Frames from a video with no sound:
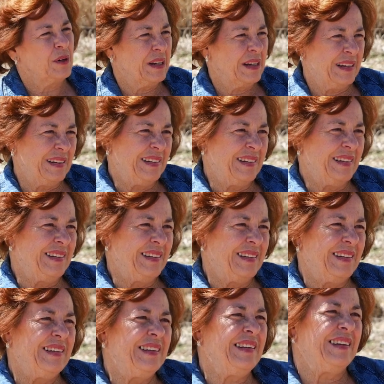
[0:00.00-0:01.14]
There are no ugly
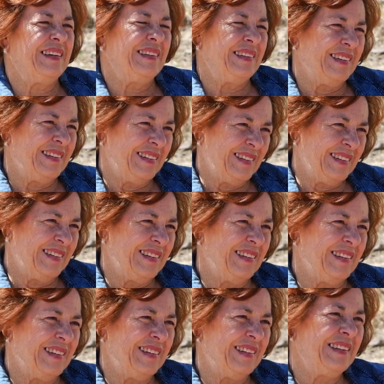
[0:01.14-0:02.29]
horses. No. They all
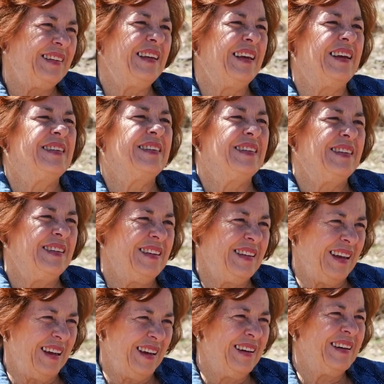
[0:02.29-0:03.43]
deserve petting.
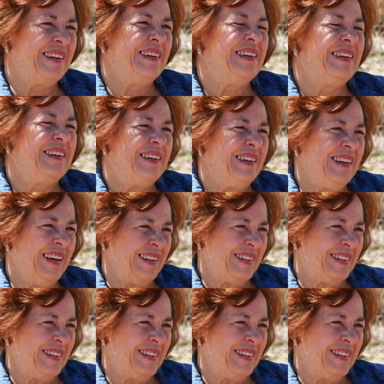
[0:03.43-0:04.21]
Yeah. yeah. If they want it. On the yeah.